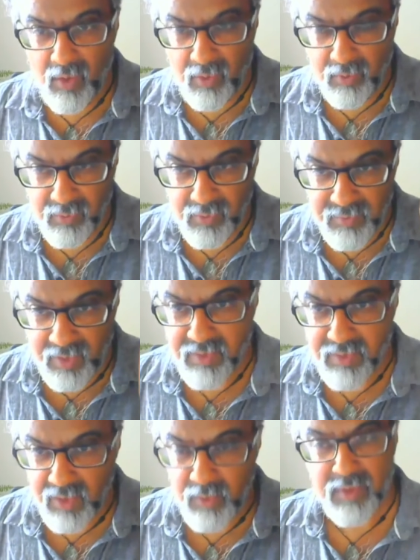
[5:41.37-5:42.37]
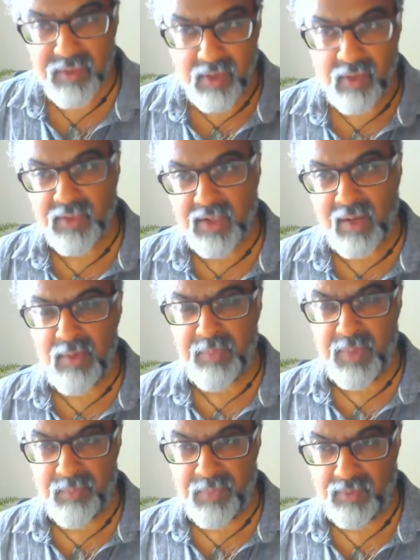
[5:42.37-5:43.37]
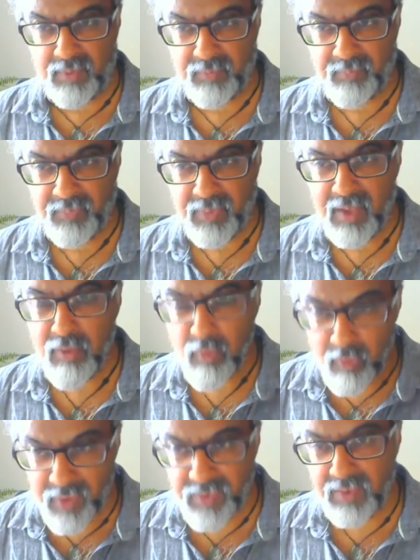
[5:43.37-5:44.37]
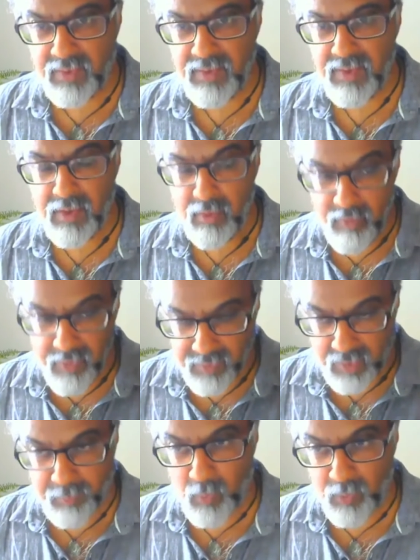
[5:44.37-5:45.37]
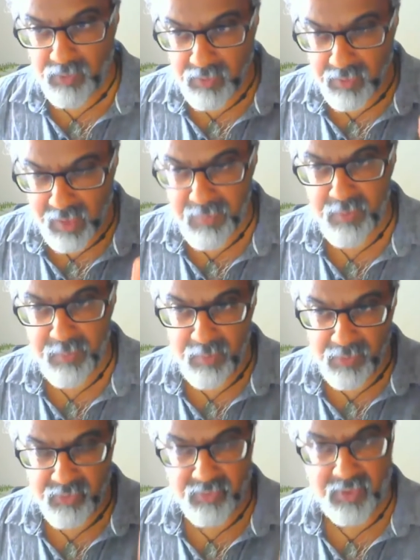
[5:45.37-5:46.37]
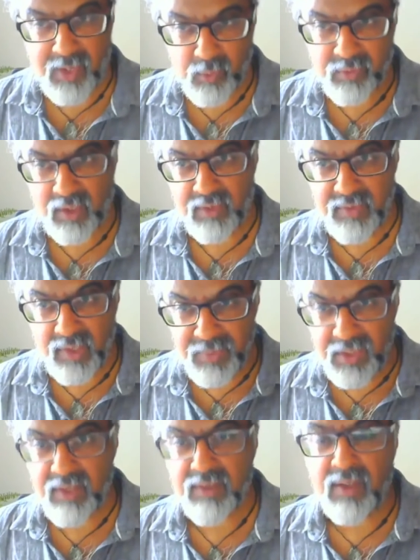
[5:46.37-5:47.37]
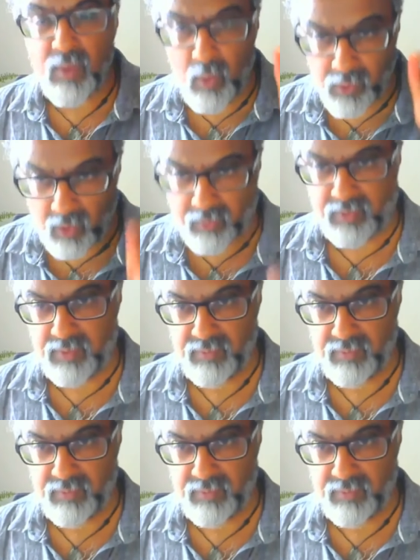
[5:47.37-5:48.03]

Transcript: on the central question of the Tamil people, whether we support the Tamil people's right to self-determination or not.